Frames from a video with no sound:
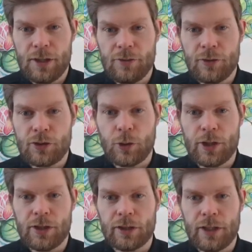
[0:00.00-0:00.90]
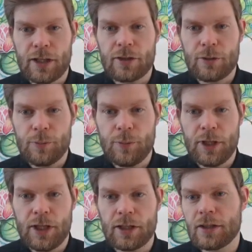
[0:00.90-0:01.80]
Inventory.length,
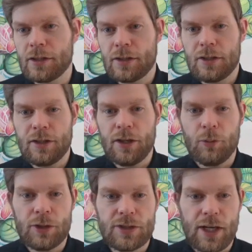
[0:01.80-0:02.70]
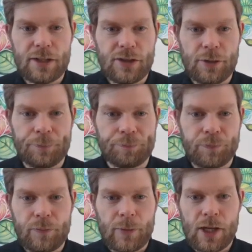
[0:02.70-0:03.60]
meaning they want to exit.
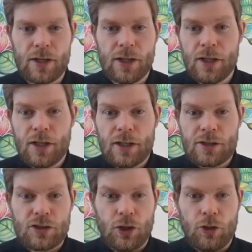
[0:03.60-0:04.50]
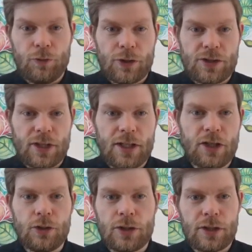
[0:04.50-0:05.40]
So first thing I
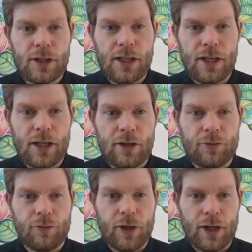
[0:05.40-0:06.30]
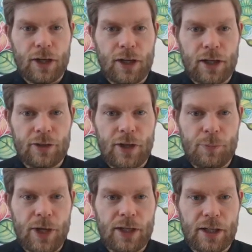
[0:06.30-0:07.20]
do, if they
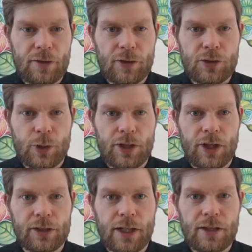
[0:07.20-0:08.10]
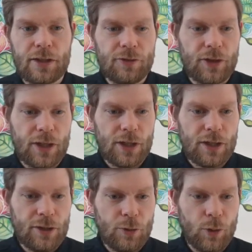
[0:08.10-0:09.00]
pick inventory.length, if
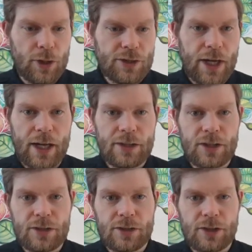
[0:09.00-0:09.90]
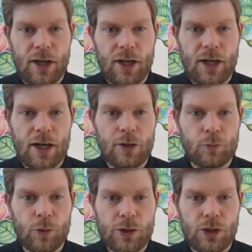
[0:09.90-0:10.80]
they want to exit, I
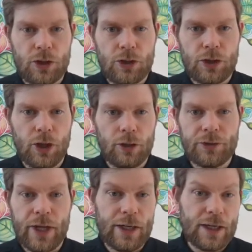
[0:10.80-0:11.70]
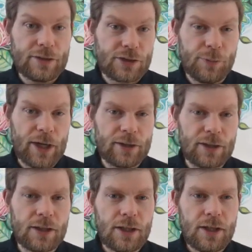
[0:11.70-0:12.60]
return null. That ends the
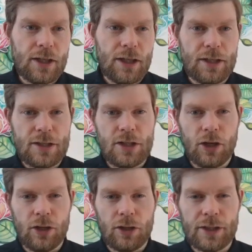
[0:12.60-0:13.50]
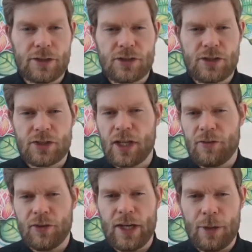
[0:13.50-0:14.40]
method. And null is just
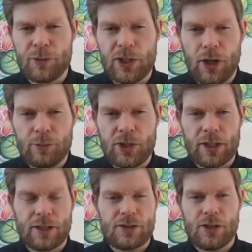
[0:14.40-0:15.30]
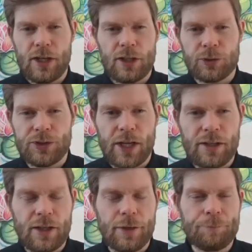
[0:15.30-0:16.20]
kind of an empty object that's not equal to
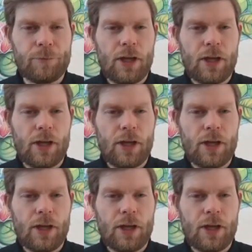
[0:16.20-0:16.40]
anything.